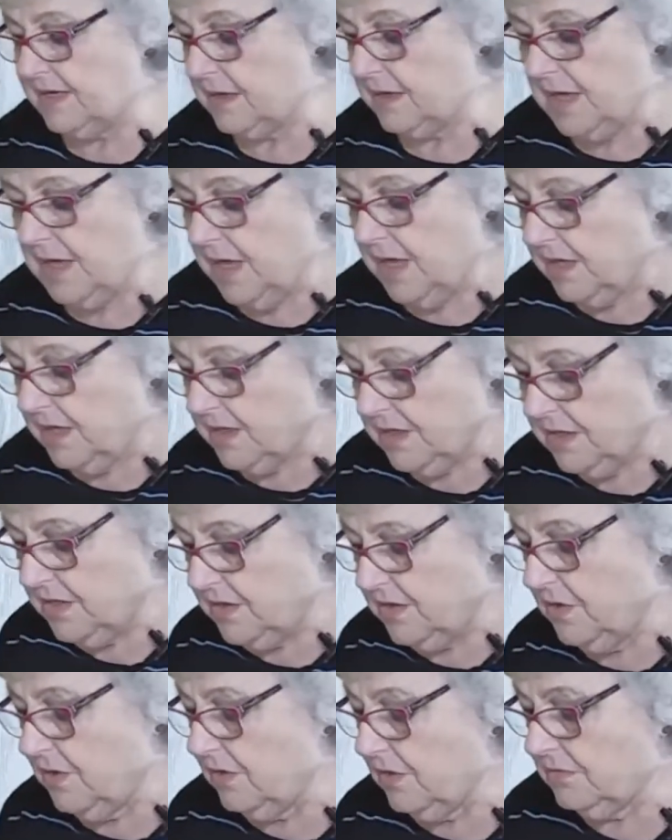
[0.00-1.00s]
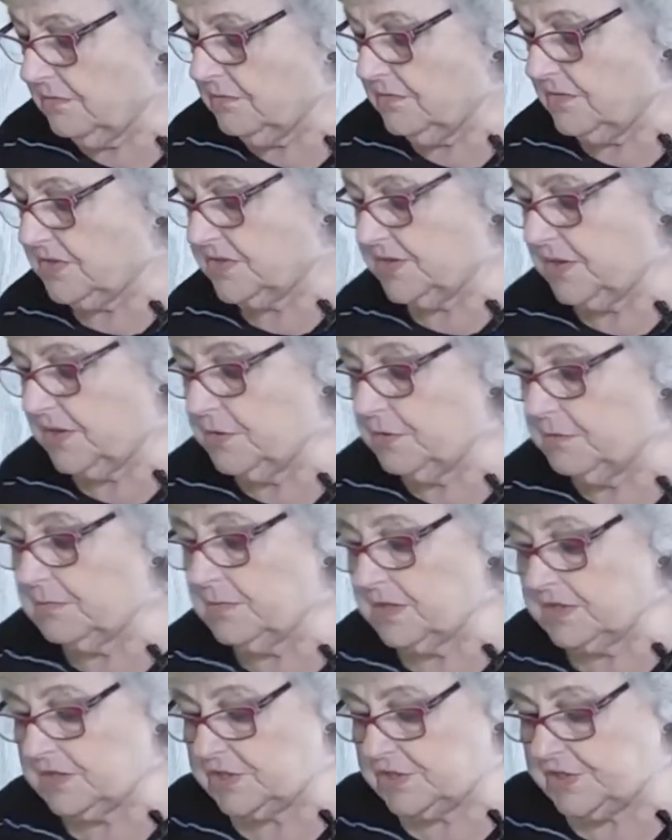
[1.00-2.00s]
Not so much
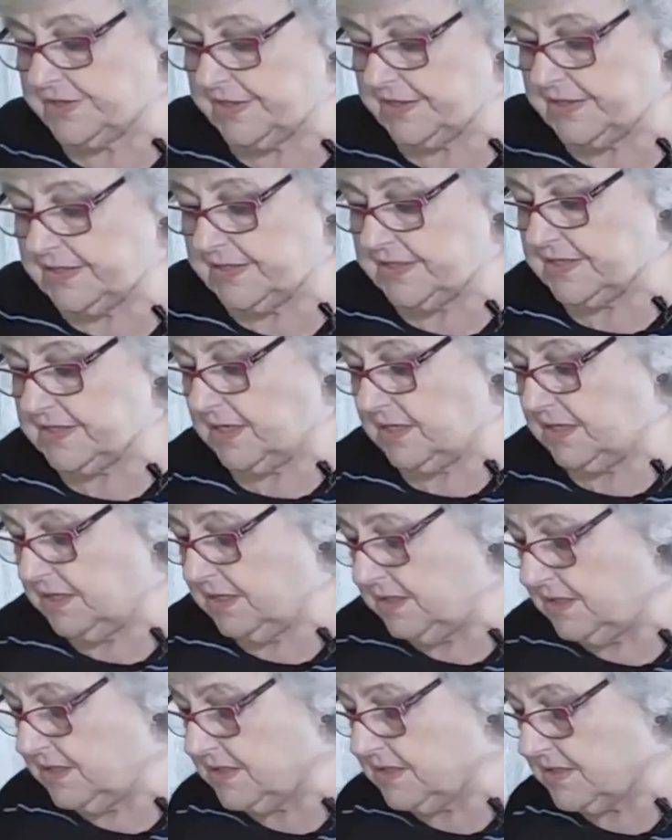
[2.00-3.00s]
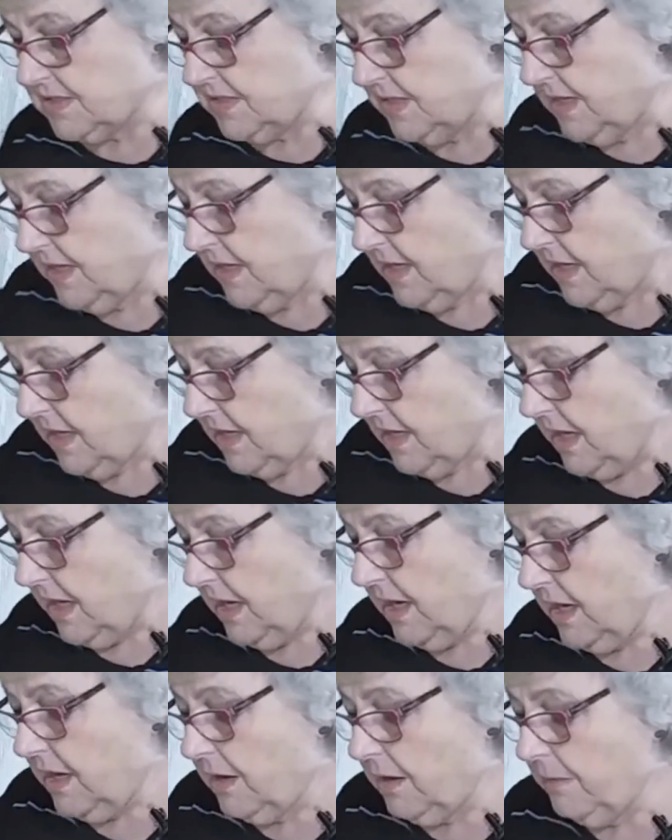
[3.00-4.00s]
these days,
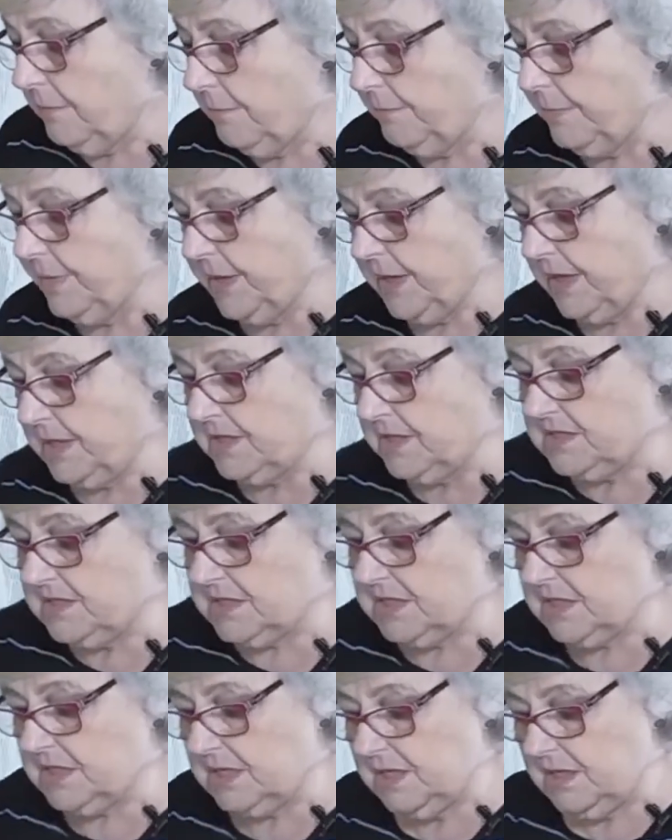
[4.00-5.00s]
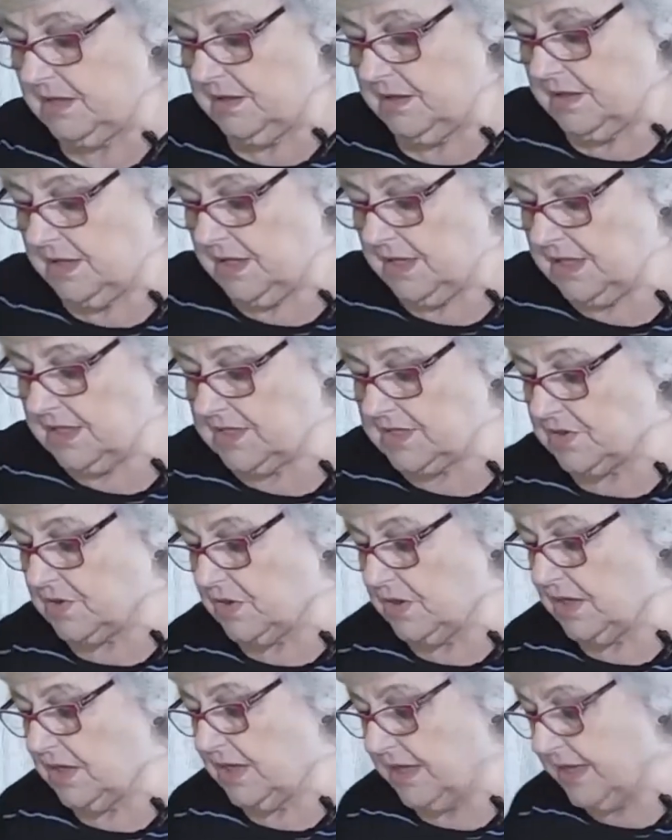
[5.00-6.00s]
but it
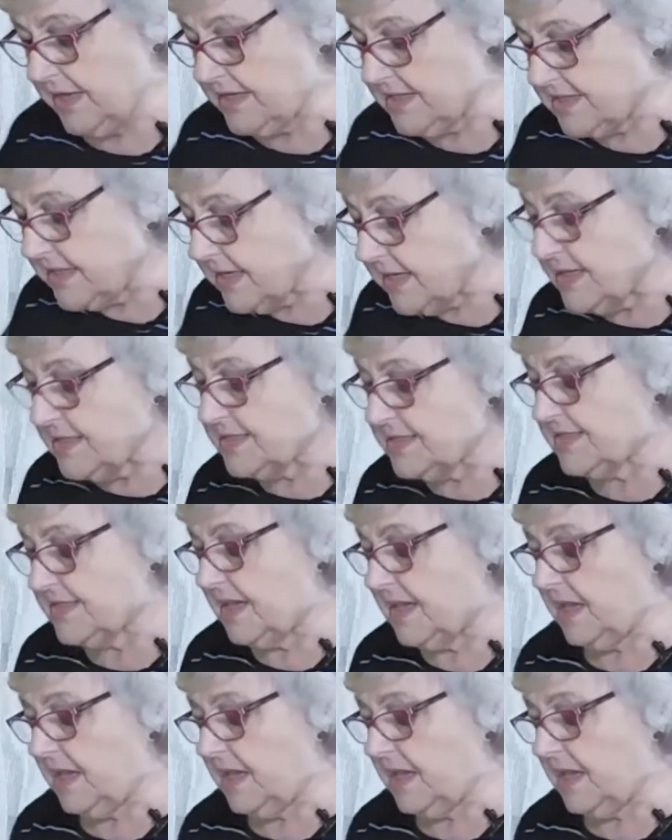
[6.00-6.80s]
is there.